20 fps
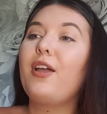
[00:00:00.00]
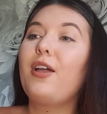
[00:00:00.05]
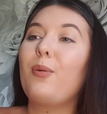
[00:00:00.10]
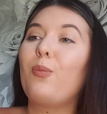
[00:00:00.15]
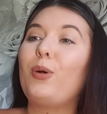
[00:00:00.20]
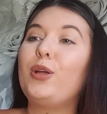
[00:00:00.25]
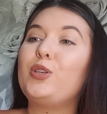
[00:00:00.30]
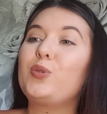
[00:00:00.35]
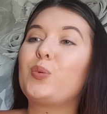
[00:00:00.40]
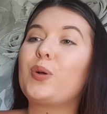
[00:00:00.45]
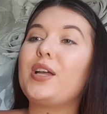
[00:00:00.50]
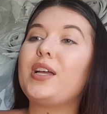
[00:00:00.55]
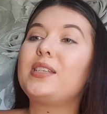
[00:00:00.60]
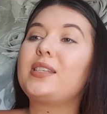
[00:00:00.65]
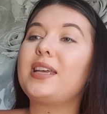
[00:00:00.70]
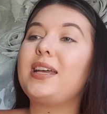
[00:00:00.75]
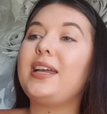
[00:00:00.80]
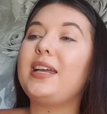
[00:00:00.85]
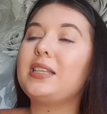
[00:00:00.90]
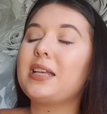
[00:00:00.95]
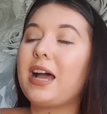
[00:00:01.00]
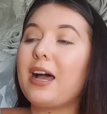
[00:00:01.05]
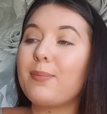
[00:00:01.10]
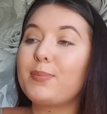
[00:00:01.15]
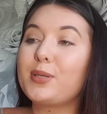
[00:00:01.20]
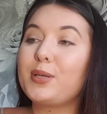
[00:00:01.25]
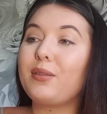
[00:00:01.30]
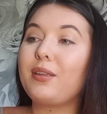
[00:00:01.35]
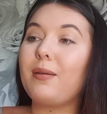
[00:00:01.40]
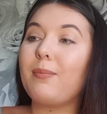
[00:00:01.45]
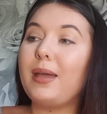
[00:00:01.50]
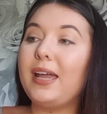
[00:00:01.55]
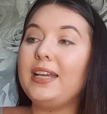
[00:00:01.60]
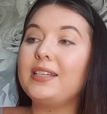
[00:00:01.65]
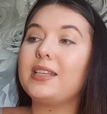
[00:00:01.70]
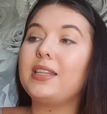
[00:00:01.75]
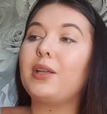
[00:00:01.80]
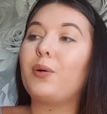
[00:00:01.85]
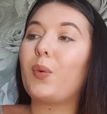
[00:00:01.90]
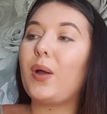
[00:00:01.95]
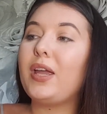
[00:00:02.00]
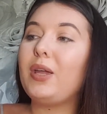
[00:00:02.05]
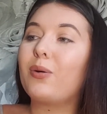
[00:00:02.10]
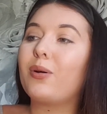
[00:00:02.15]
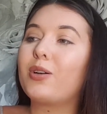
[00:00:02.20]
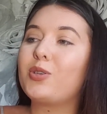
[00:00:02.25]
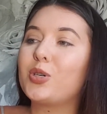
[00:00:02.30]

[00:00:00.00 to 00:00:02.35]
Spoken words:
which was, it is absolutely amazing the way you are